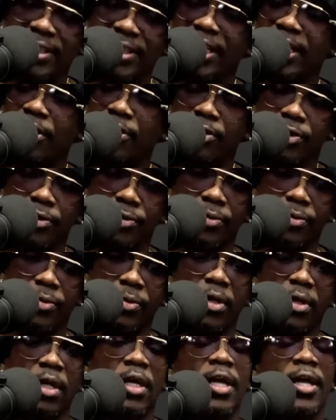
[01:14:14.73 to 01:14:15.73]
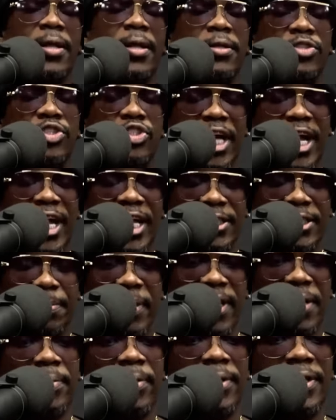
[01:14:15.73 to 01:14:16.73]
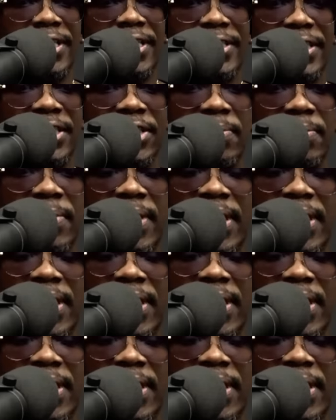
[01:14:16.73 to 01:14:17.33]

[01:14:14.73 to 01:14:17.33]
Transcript: you, Jakes' people, listen to me.